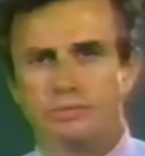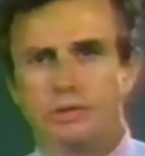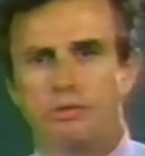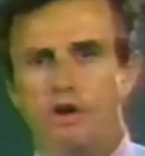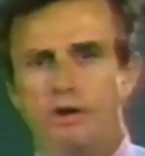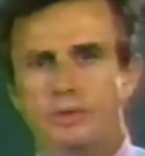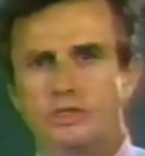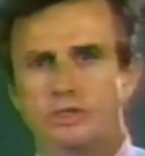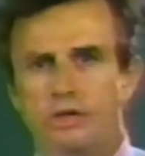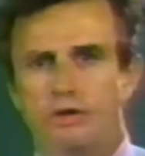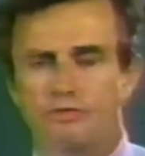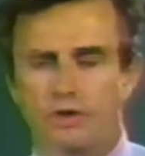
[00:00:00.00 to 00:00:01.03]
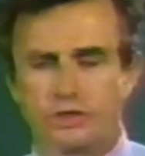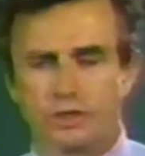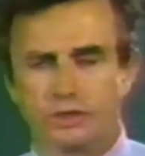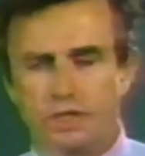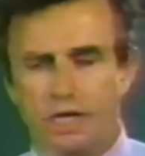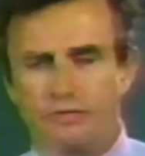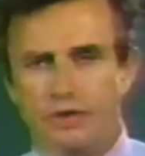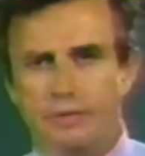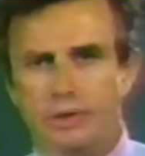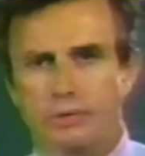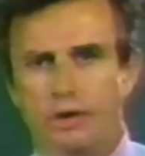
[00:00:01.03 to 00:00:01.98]
requirements, functional check
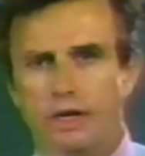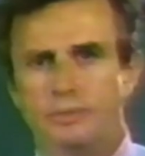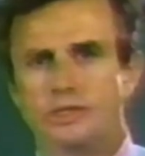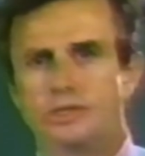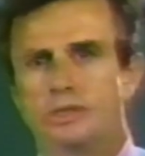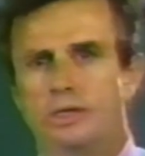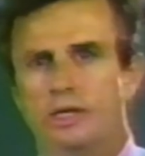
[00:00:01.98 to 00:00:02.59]
flight requirements,